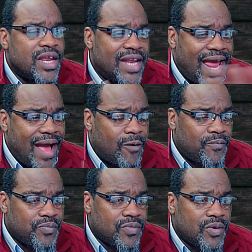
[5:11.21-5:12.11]
Now,
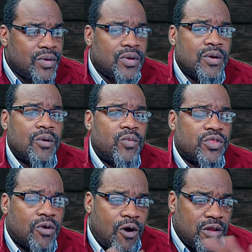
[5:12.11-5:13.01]

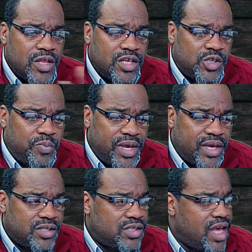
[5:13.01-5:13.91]
with all of this
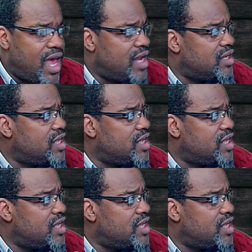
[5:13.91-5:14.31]
being said,